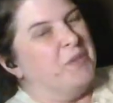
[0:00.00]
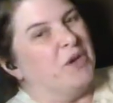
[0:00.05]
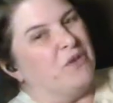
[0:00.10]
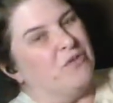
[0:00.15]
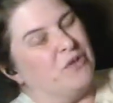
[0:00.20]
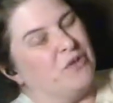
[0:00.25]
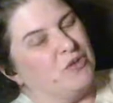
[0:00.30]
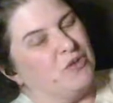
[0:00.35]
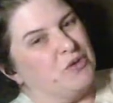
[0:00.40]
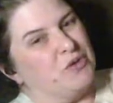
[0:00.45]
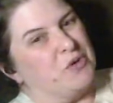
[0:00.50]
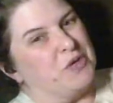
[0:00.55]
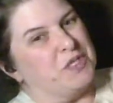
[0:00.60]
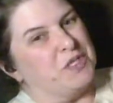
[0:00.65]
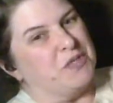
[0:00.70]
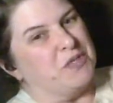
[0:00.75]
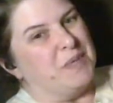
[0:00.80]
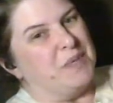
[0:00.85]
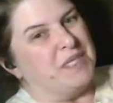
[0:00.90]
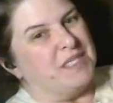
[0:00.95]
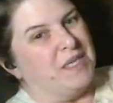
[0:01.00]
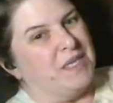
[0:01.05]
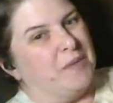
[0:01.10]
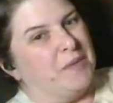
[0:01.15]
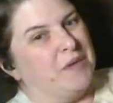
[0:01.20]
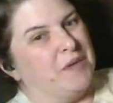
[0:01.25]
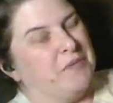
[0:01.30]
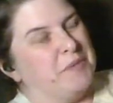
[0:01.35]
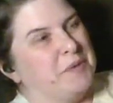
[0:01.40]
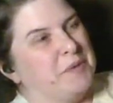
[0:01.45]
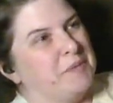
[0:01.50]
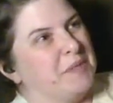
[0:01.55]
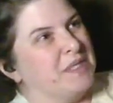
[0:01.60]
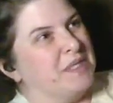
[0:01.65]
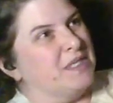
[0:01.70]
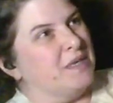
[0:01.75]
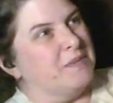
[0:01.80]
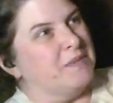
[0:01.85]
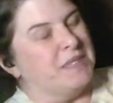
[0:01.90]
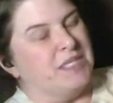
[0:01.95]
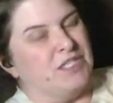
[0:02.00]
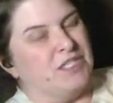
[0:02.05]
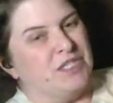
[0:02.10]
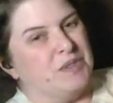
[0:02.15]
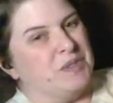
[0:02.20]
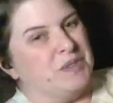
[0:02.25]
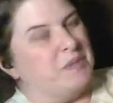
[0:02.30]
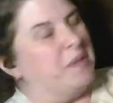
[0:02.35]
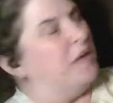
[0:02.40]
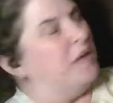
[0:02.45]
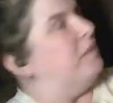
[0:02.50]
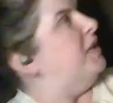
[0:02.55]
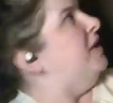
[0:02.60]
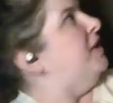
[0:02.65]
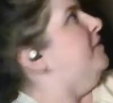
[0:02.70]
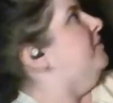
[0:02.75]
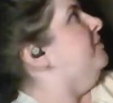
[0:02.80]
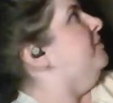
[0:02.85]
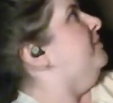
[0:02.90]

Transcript: her vocal cords are messed up. They've been messed up since she was a baby.